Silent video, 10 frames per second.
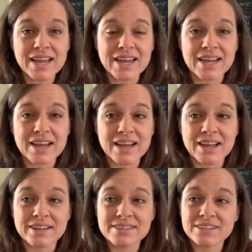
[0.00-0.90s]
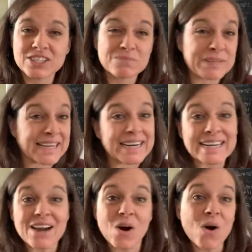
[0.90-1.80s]
and just
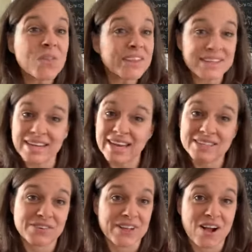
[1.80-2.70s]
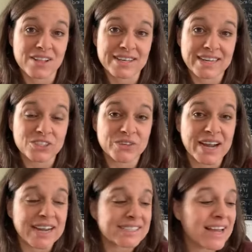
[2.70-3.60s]
planning all the things for the holidays you
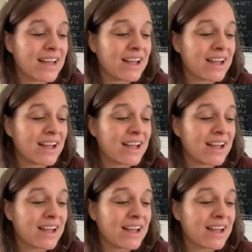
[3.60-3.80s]
guys